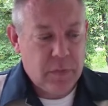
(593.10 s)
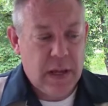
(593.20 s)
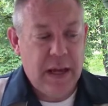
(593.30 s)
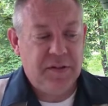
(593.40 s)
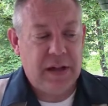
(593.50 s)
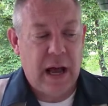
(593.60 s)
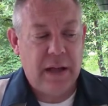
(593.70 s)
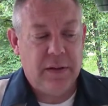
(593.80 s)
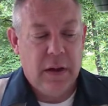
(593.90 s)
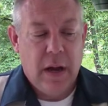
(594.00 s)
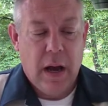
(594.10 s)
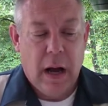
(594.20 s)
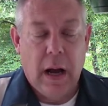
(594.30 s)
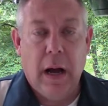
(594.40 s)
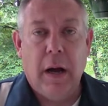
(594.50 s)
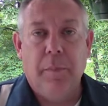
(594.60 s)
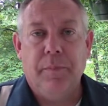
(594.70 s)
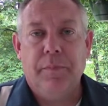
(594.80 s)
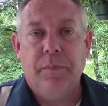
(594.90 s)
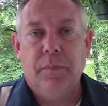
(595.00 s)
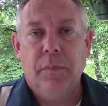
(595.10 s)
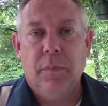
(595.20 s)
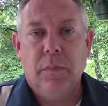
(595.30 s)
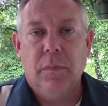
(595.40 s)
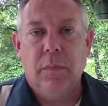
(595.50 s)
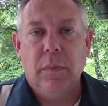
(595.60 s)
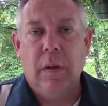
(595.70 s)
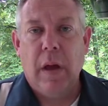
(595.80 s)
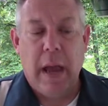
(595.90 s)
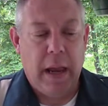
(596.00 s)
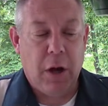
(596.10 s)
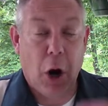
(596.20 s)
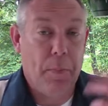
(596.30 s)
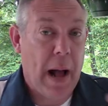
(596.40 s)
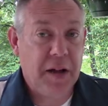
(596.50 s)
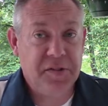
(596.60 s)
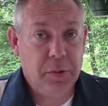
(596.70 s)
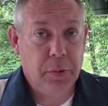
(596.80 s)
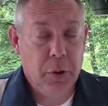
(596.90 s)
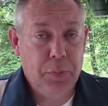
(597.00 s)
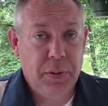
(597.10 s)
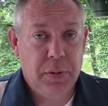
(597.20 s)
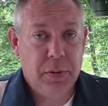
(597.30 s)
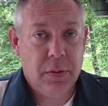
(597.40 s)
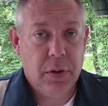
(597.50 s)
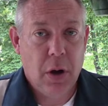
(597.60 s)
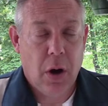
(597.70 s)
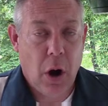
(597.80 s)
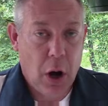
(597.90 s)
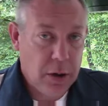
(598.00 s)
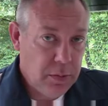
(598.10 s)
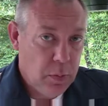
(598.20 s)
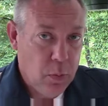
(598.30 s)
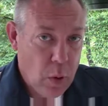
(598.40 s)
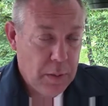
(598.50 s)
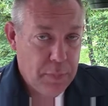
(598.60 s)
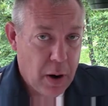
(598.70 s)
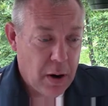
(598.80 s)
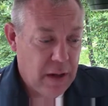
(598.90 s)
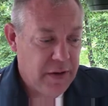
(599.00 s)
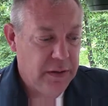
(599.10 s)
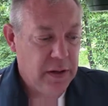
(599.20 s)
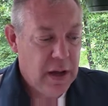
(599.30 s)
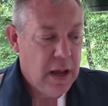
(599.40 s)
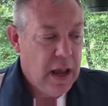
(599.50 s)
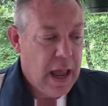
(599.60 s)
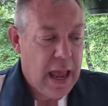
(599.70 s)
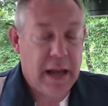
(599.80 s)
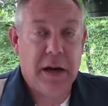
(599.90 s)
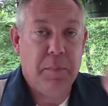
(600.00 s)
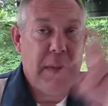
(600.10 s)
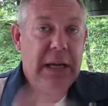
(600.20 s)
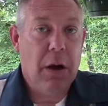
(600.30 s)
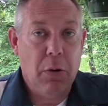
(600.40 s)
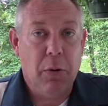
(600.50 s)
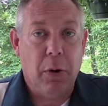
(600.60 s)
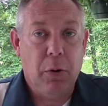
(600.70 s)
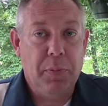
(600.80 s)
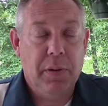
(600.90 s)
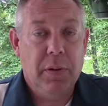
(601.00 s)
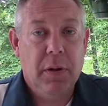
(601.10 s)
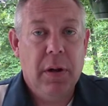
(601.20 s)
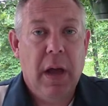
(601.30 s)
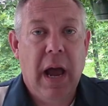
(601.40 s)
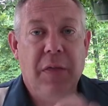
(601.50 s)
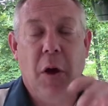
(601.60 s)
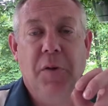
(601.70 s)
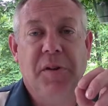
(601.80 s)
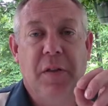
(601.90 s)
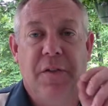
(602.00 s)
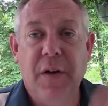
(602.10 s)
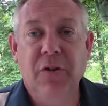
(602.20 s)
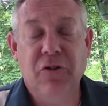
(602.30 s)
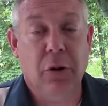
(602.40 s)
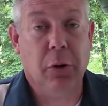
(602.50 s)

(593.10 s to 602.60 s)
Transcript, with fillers: It's got um, a carboxyl group on one part of it and an amino group and those are the functional